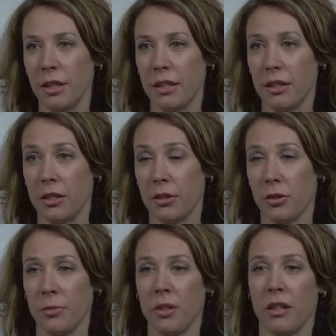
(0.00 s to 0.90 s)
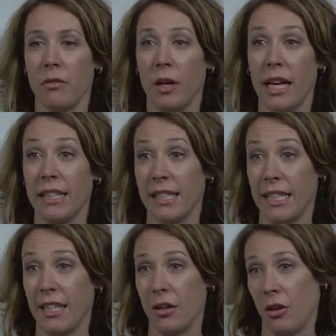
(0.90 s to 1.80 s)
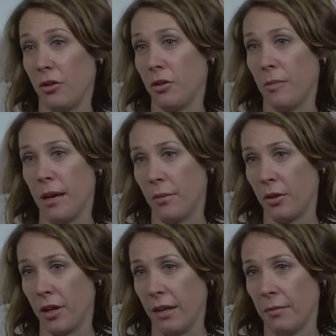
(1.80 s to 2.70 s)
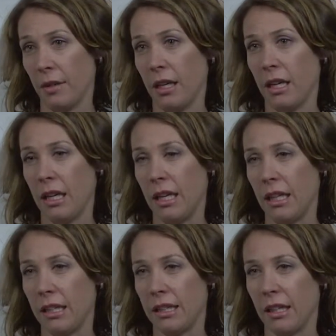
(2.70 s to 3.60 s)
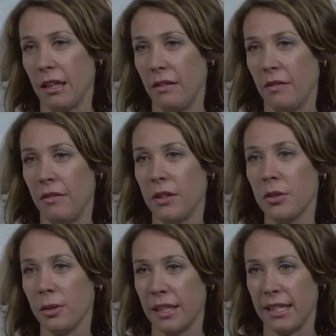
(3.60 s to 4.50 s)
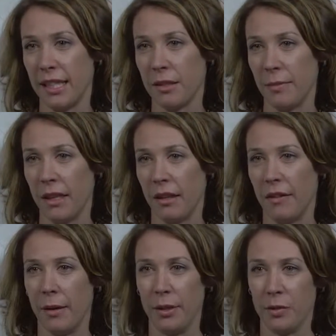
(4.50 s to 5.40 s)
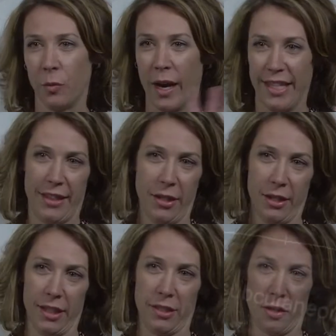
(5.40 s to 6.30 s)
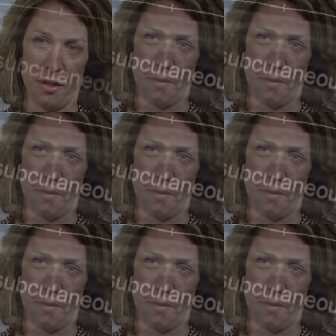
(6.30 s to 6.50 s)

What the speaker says: is a description of what I see on your mammogram. It's a visual assessment of how much white there is on the